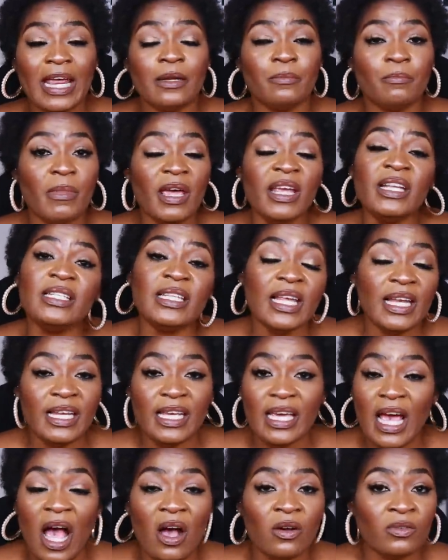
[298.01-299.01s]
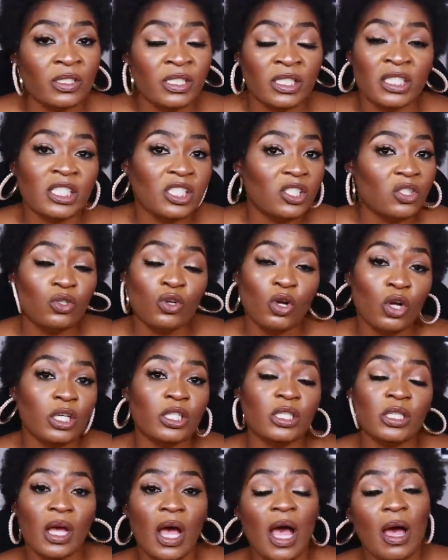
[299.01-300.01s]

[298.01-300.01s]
and mentally I was just not,